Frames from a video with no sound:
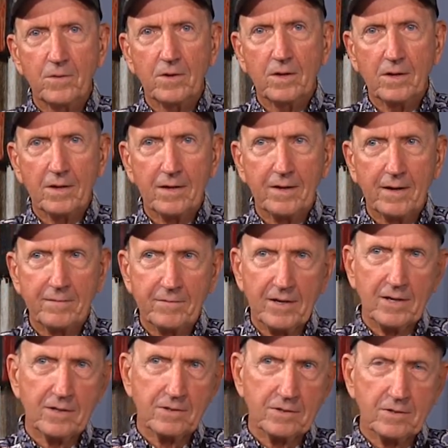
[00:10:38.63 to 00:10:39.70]
uh, I've
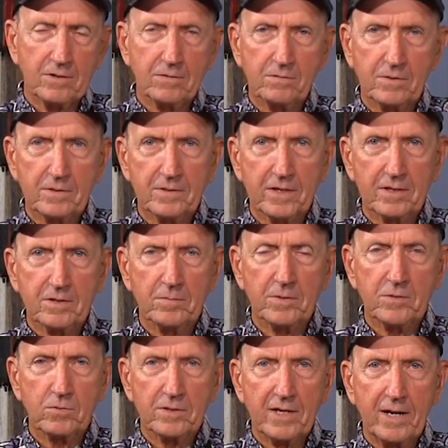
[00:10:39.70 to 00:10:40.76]
got to you know take a little
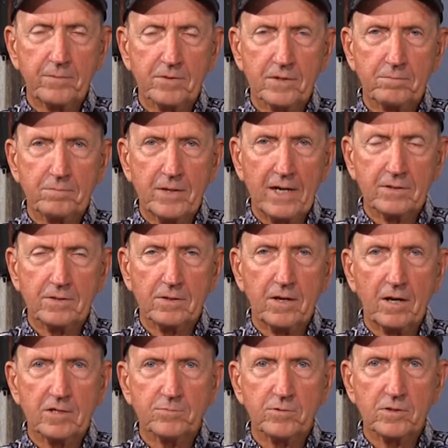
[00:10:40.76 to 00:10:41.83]
bit of time to get back to the
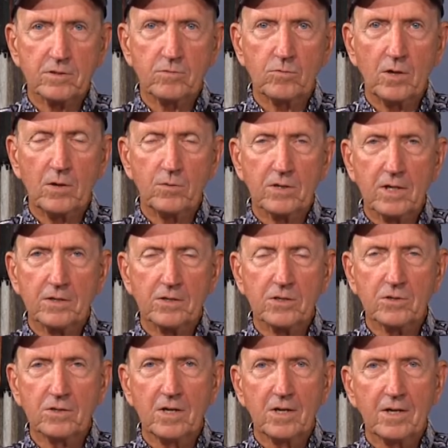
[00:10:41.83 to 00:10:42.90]
hospital. What would I
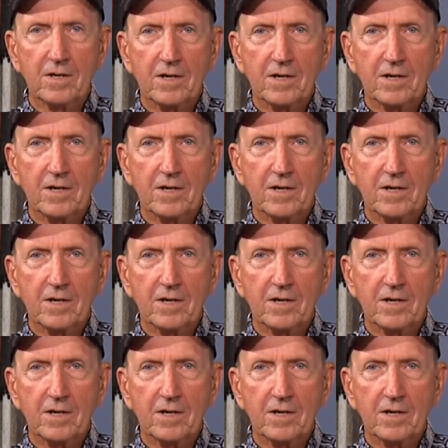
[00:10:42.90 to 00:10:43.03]
do?